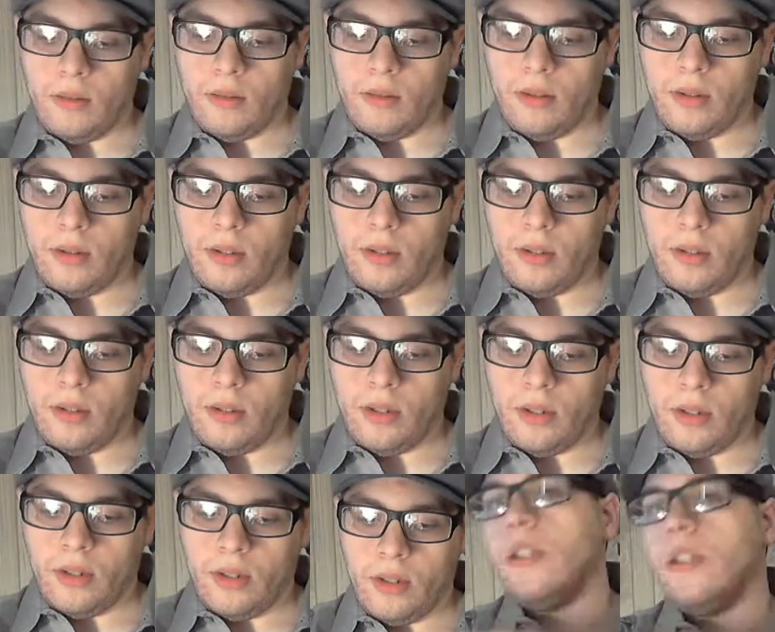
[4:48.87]
she
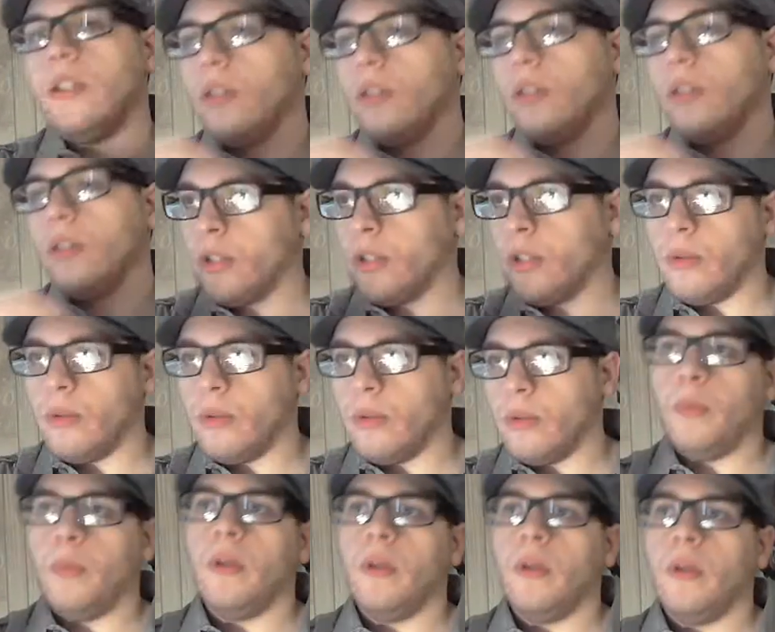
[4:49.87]
had that dark trip
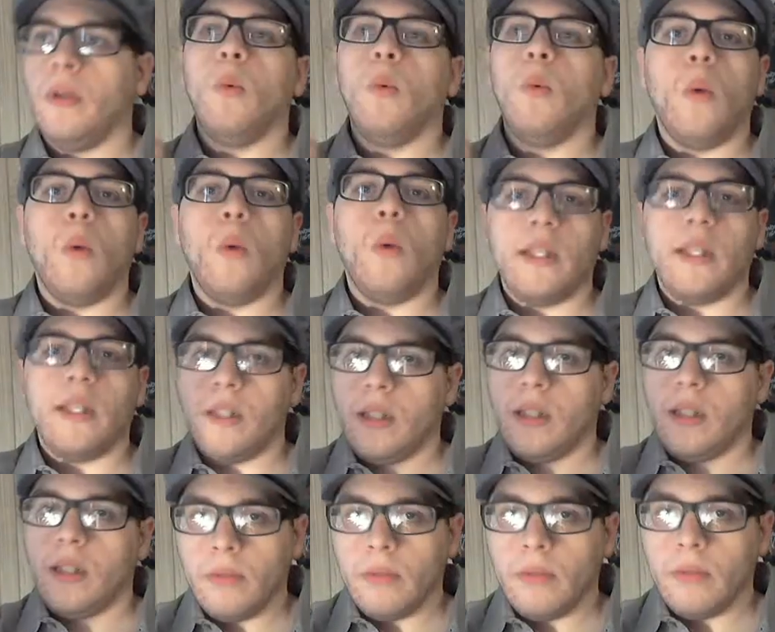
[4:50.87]
wanting to
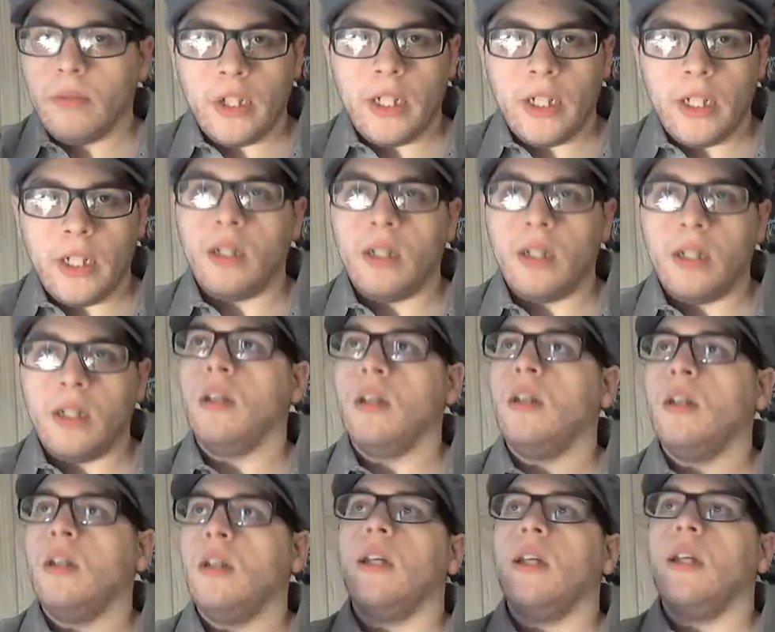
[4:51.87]
kill Regina,
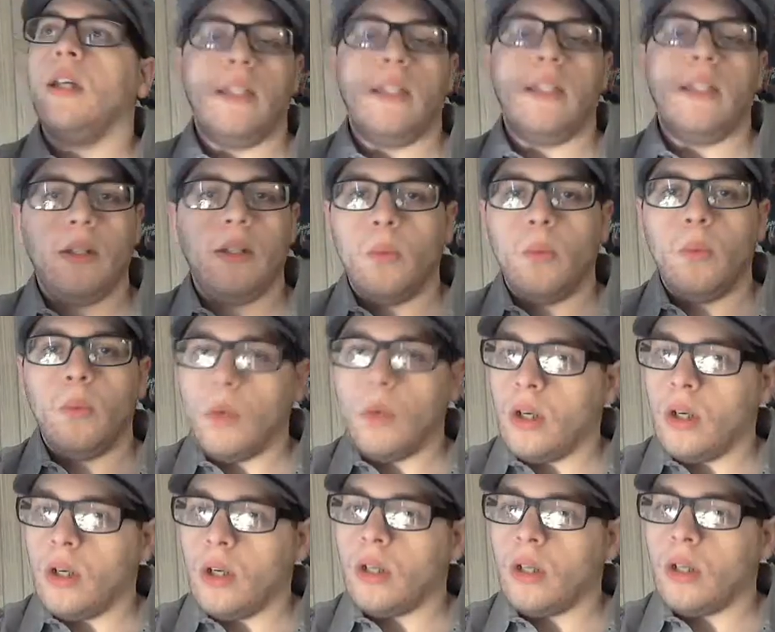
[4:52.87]
it didn't
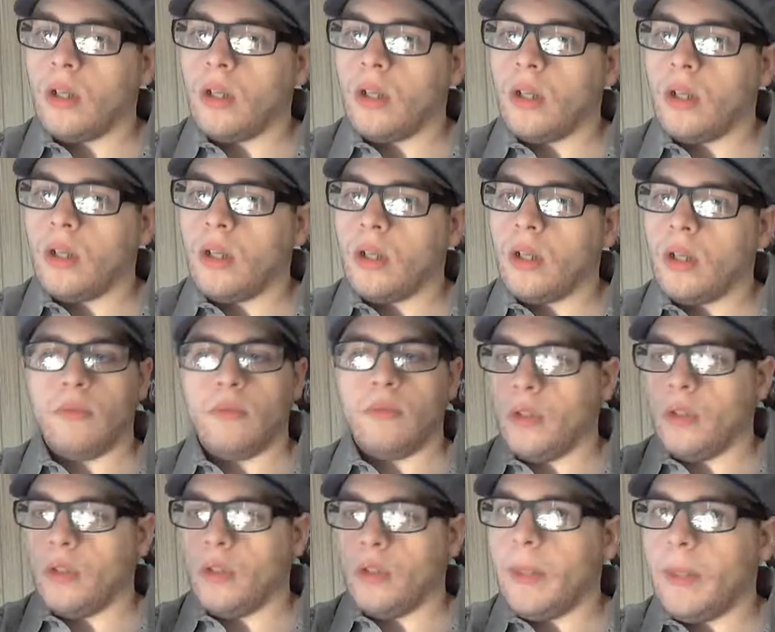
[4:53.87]
work,
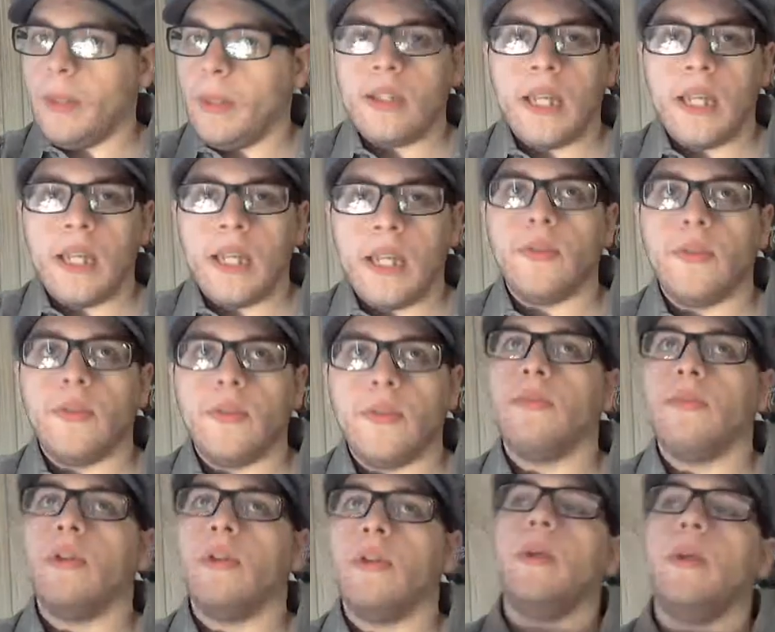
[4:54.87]
Charming saved her
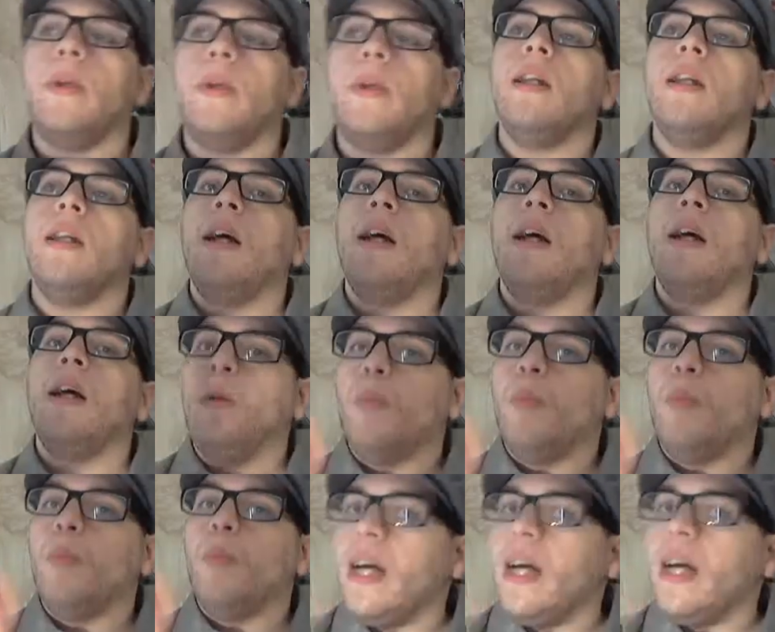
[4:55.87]
from it,
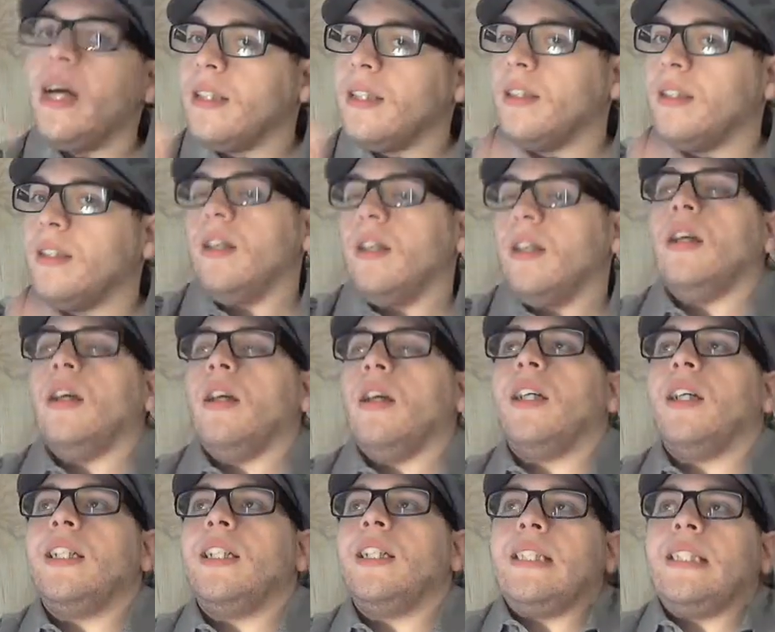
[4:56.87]
but
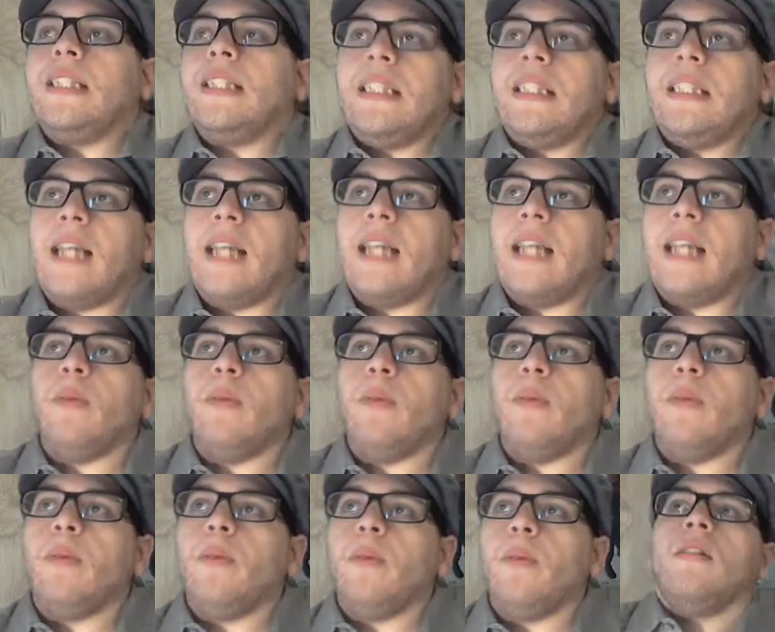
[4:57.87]
that
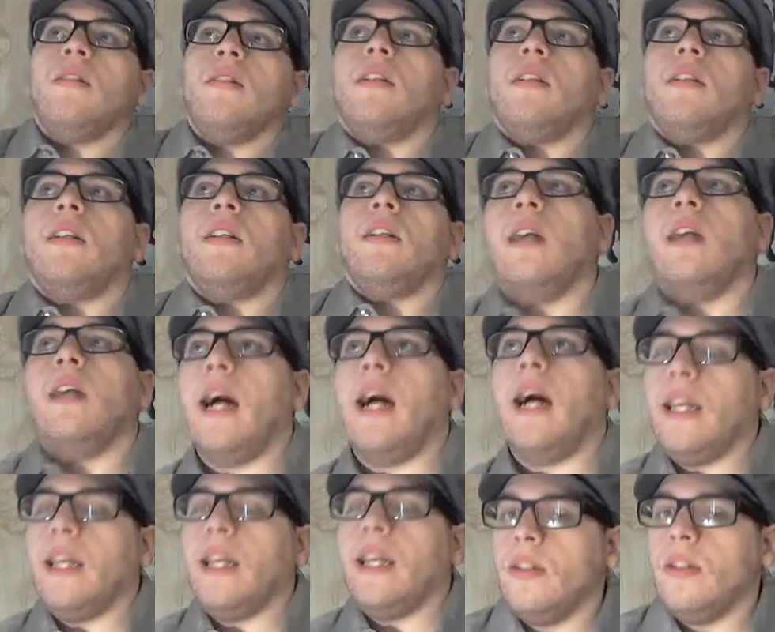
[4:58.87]
was, I
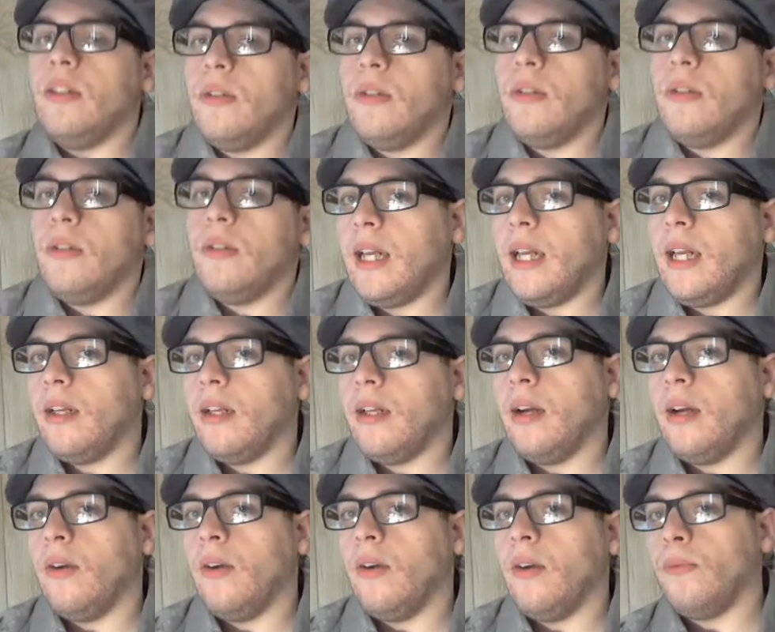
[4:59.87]
consider that
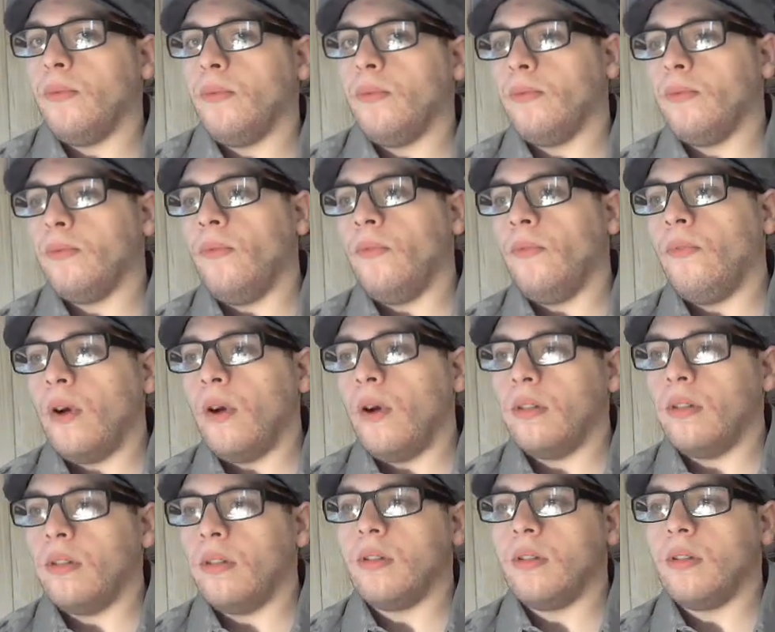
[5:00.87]
a
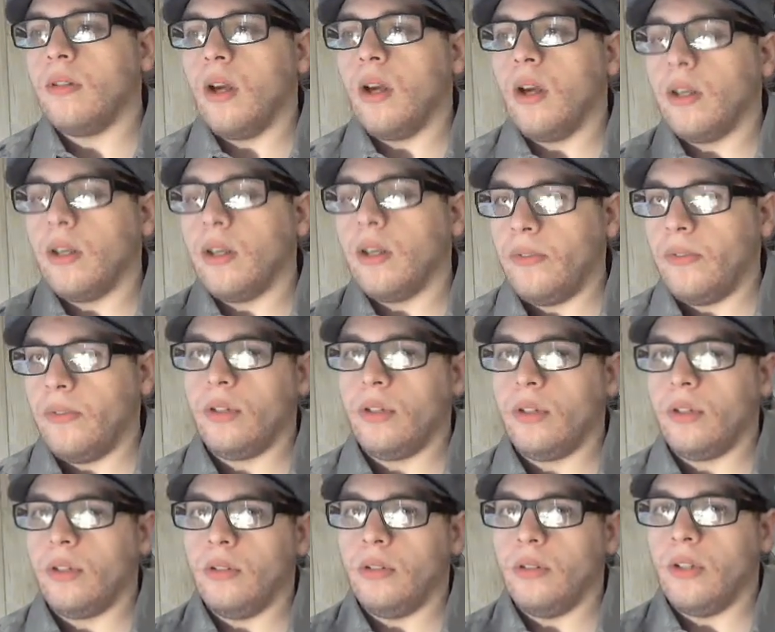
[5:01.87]
false
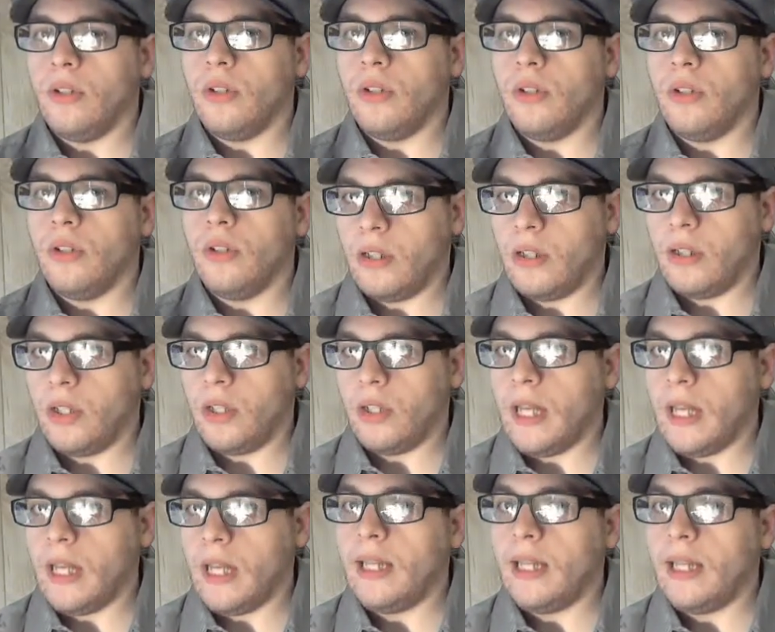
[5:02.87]
artificial darkness that she
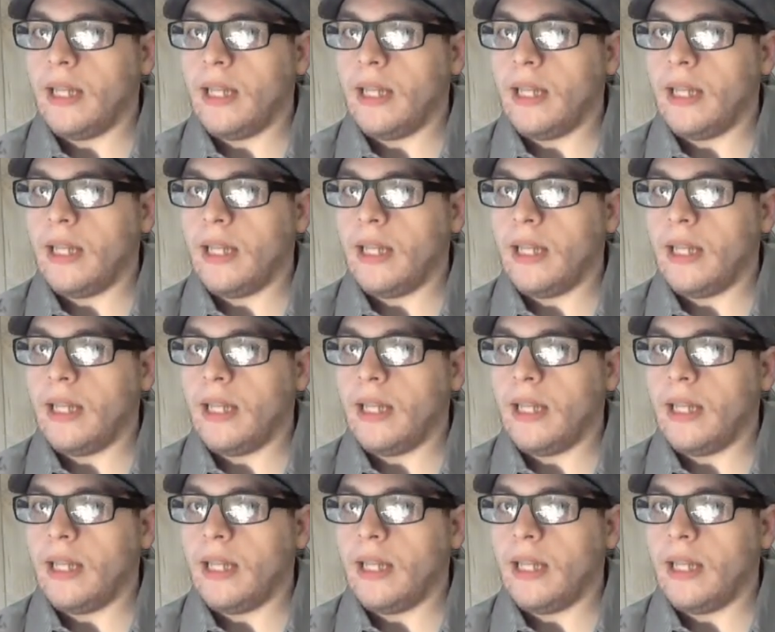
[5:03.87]
had that